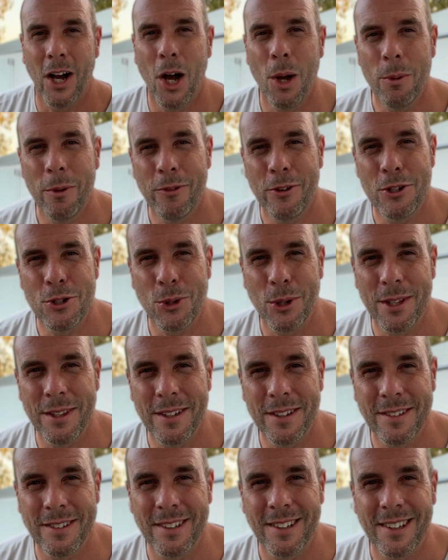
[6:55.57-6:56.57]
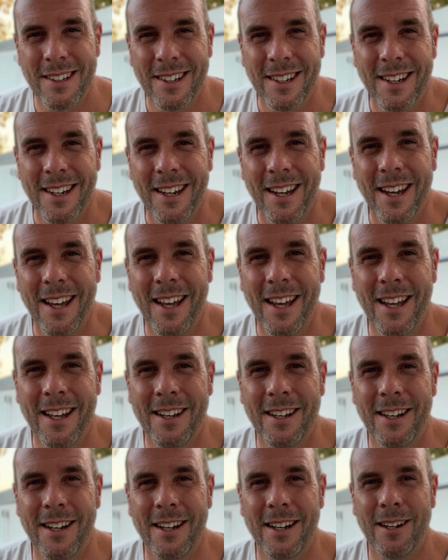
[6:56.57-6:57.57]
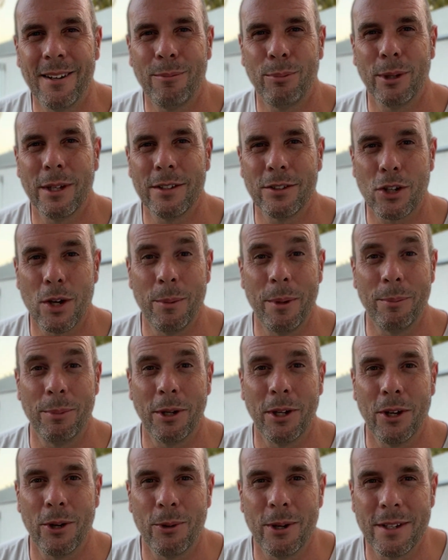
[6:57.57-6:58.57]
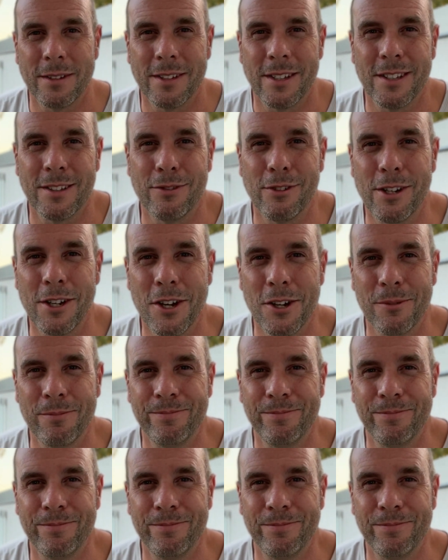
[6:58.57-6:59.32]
hope you've enjoyed this, and please comment below where you see this video.